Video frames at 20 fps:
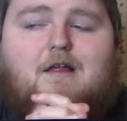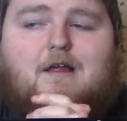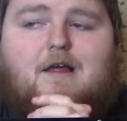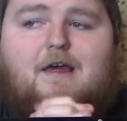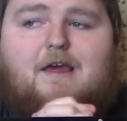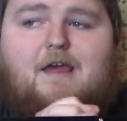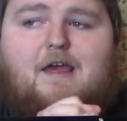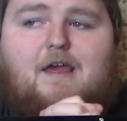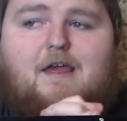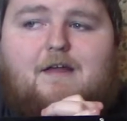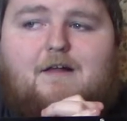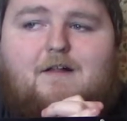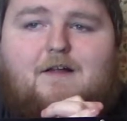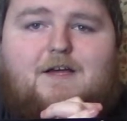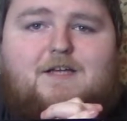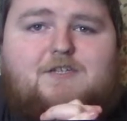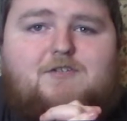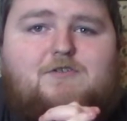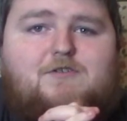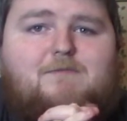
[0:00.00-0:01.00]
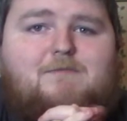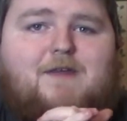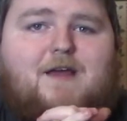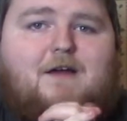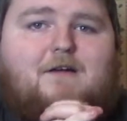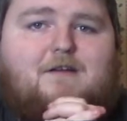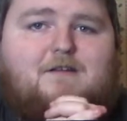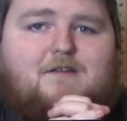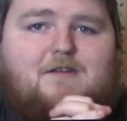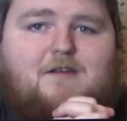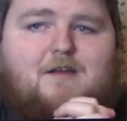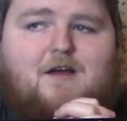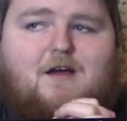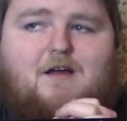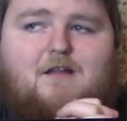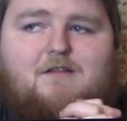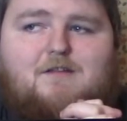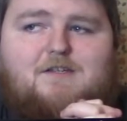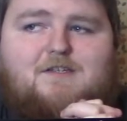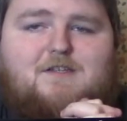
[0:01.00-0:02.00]
a classroom down at the
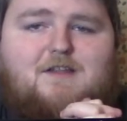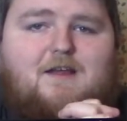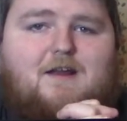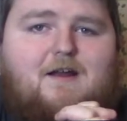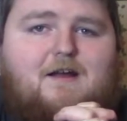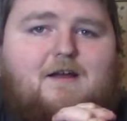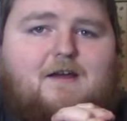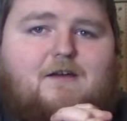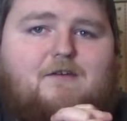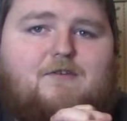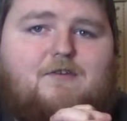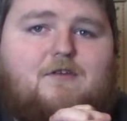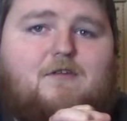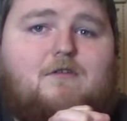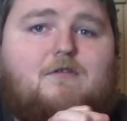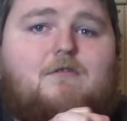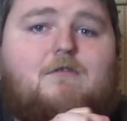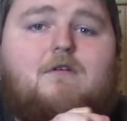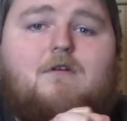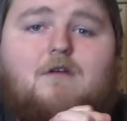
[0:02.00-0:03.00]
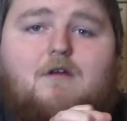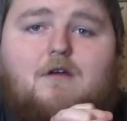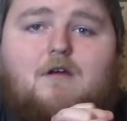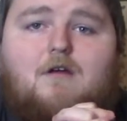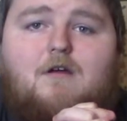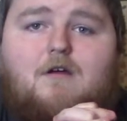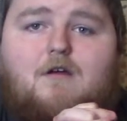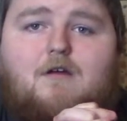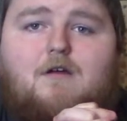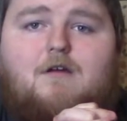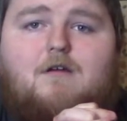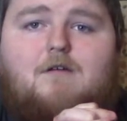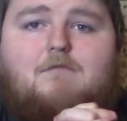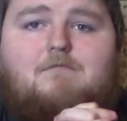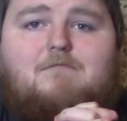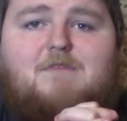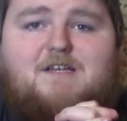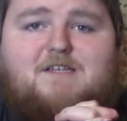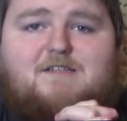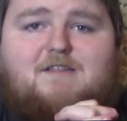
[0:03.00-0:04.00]
college that I go to
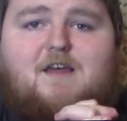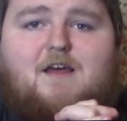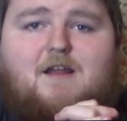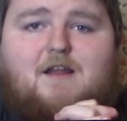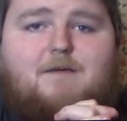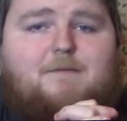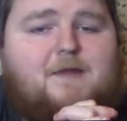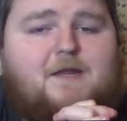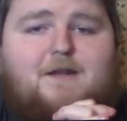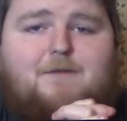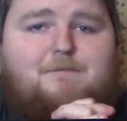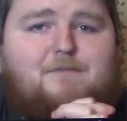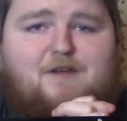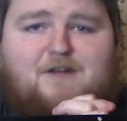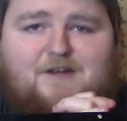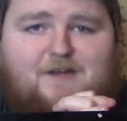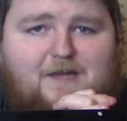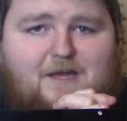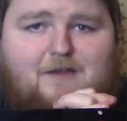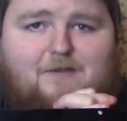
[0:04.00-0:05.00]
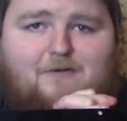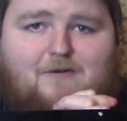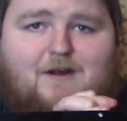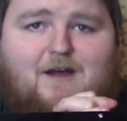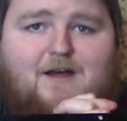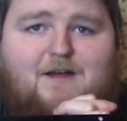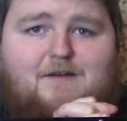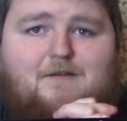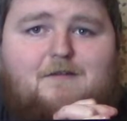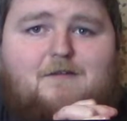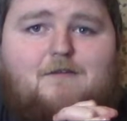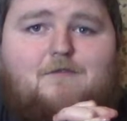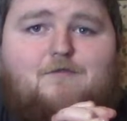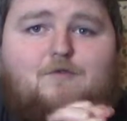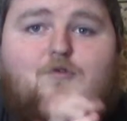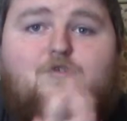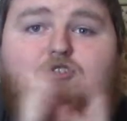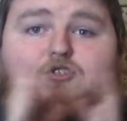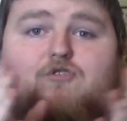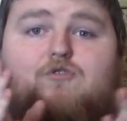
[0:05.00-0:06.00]
mess that up. They didn't put it together right.
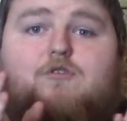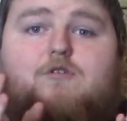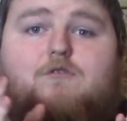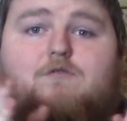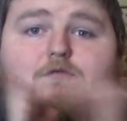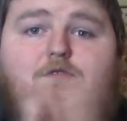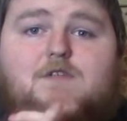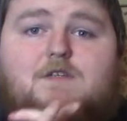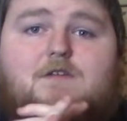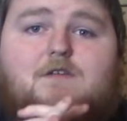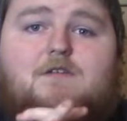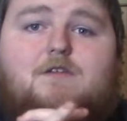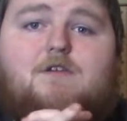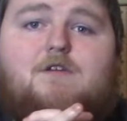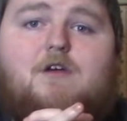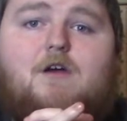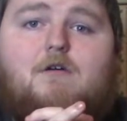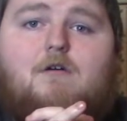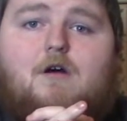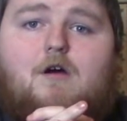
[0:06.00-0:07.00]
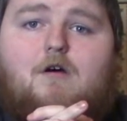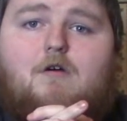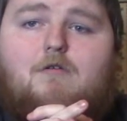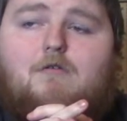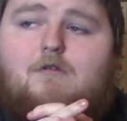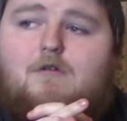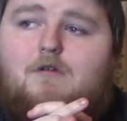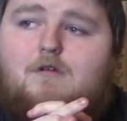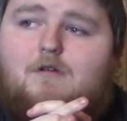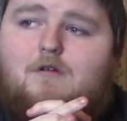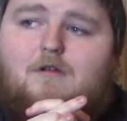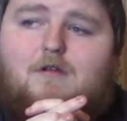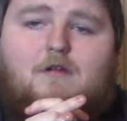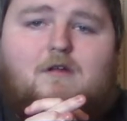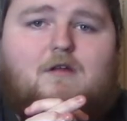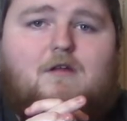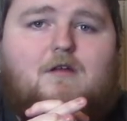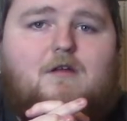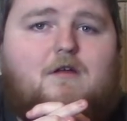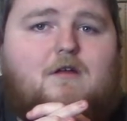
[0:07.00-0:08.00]
4 screws. You go, oh,
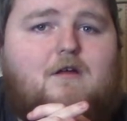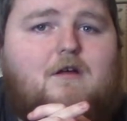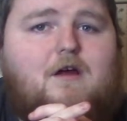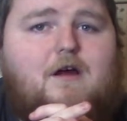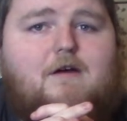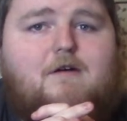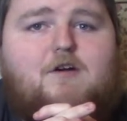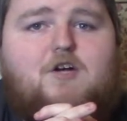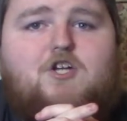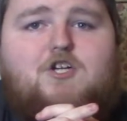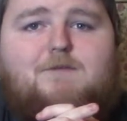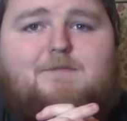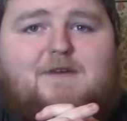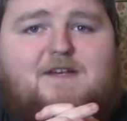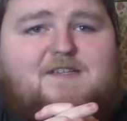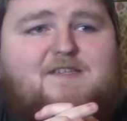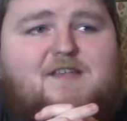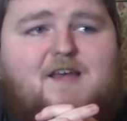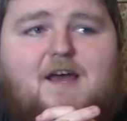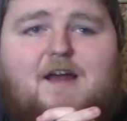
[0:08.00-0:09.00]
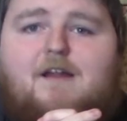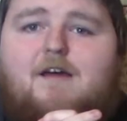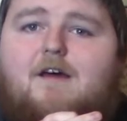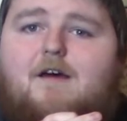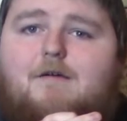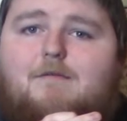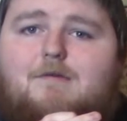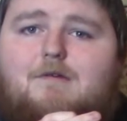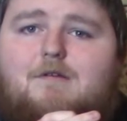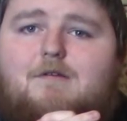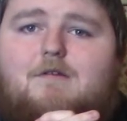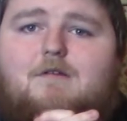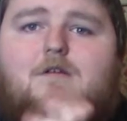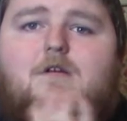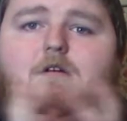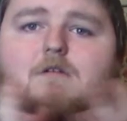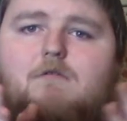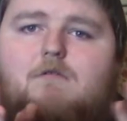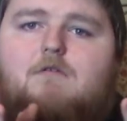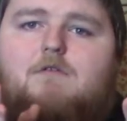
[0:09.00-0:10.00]
how could you mess that up?
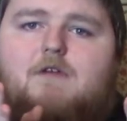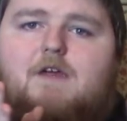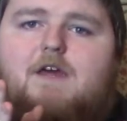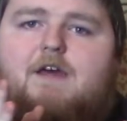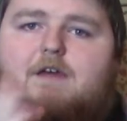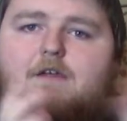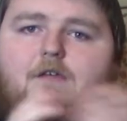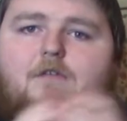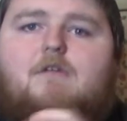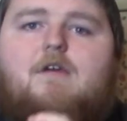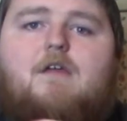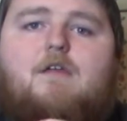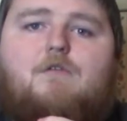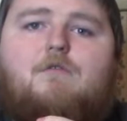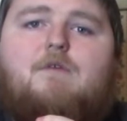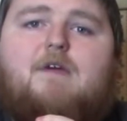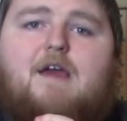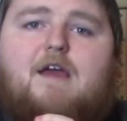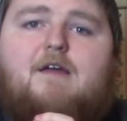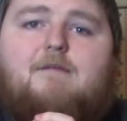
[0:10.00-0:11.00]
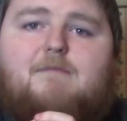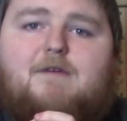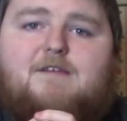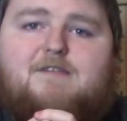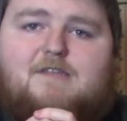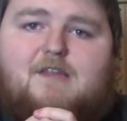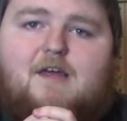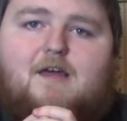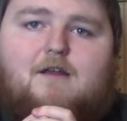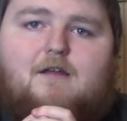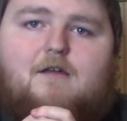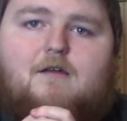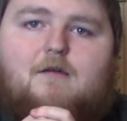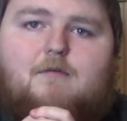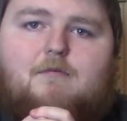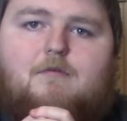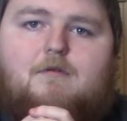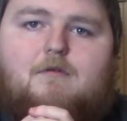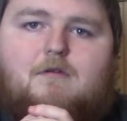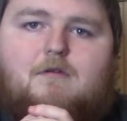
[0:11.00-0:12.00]
Well, yeah, you can mess that up,